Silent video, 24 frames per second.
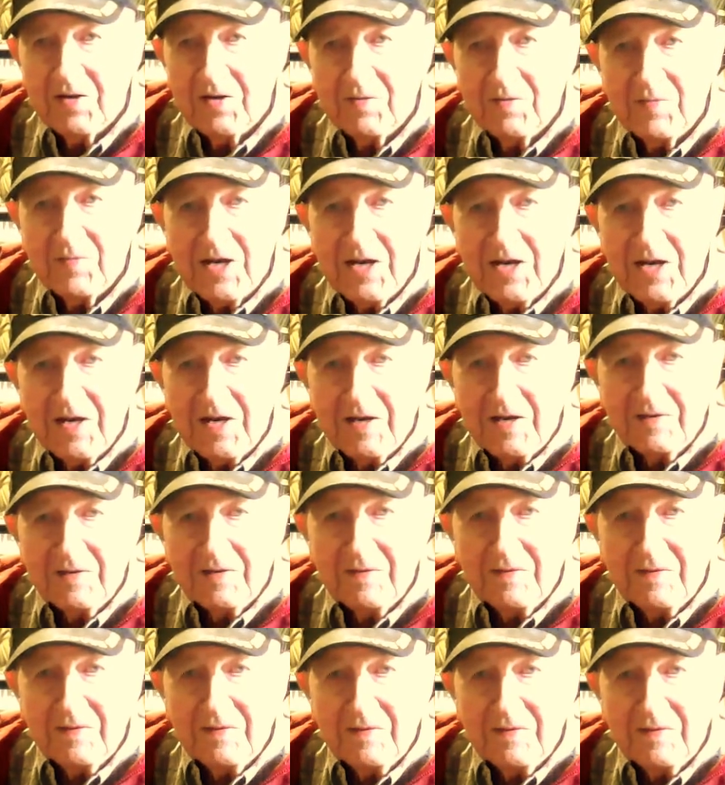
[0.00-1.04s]
Just your
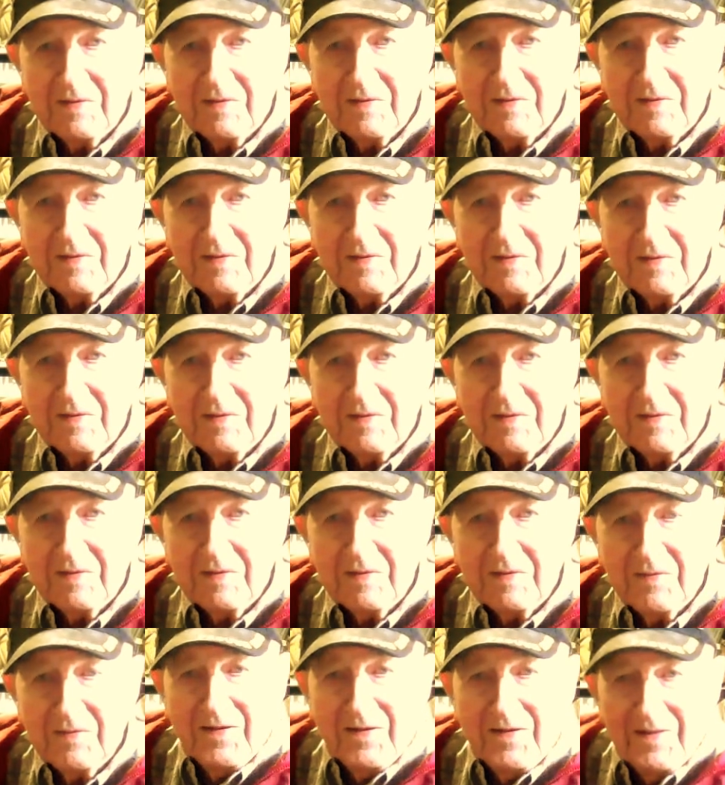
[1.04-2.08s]
job
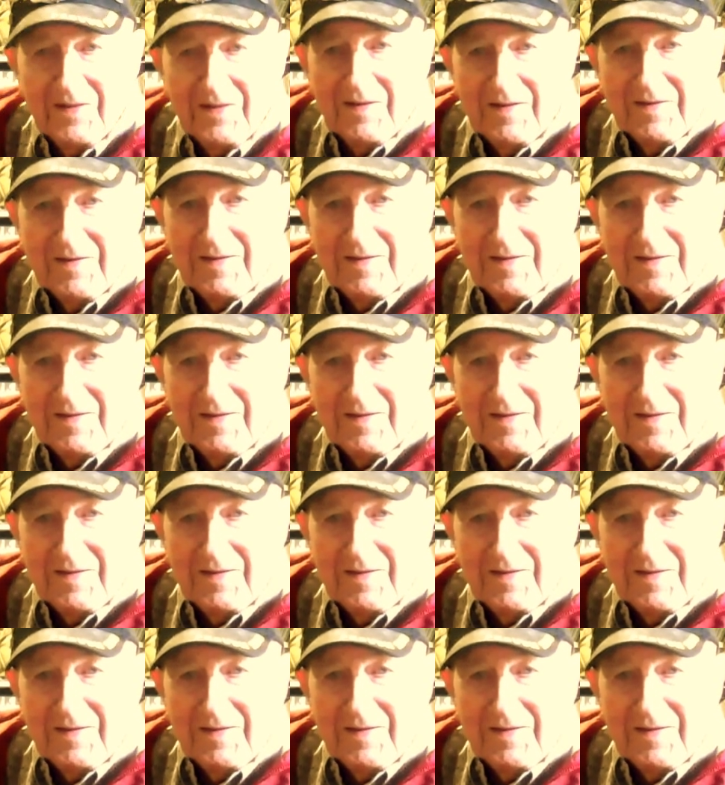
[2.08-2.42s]
job to